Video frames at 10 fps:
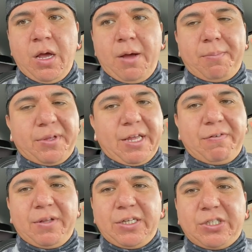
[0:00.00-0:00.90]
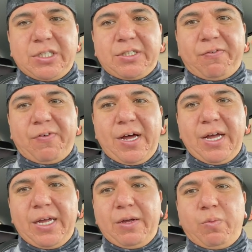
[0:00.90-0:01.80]
but definitely
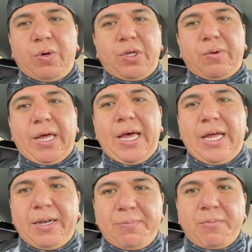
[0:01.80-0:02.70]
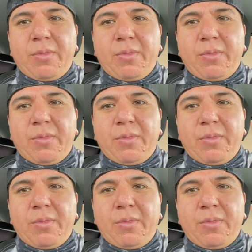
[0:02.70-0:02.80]
justify what you can